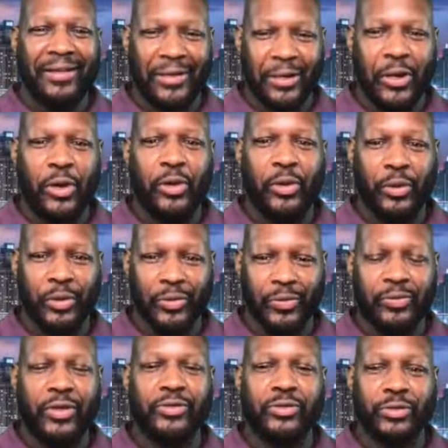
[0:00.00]
And
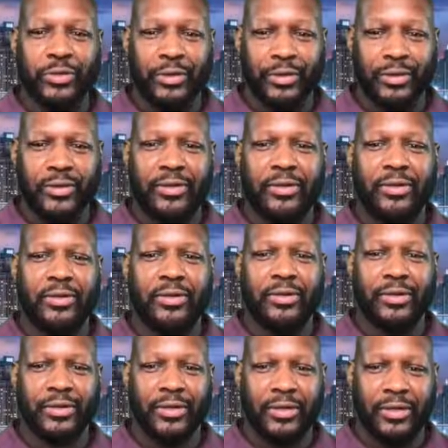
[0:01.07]
I
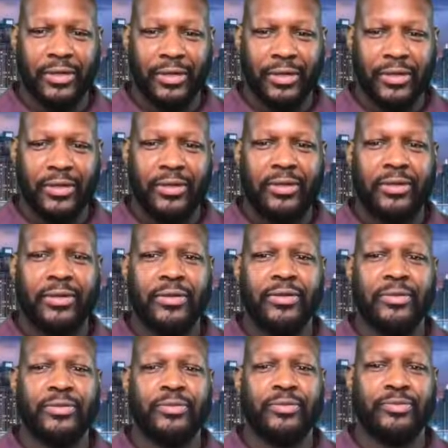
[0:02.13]
definitely think that's kind
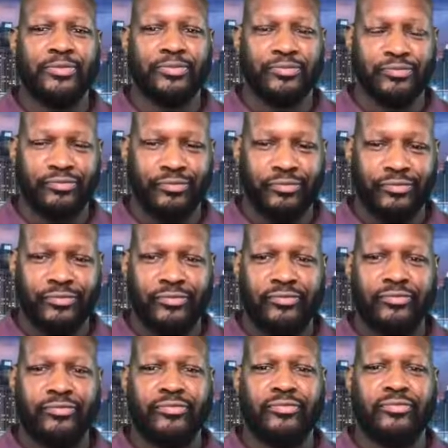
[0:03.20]
of
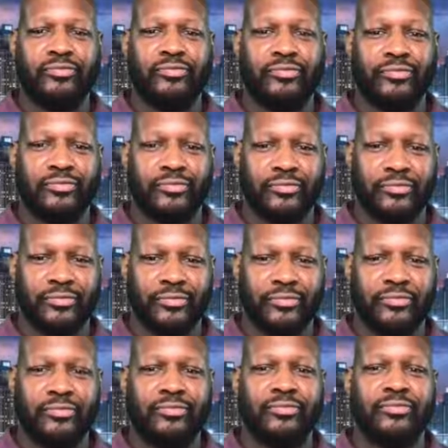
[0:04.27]
limited
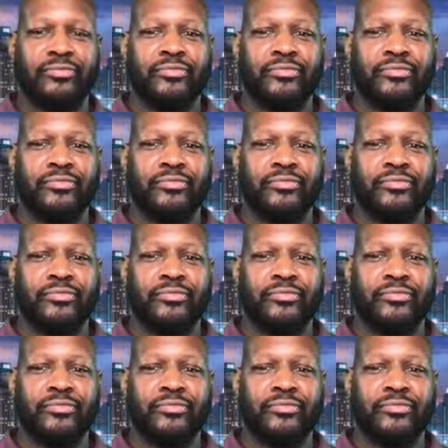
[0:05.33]
the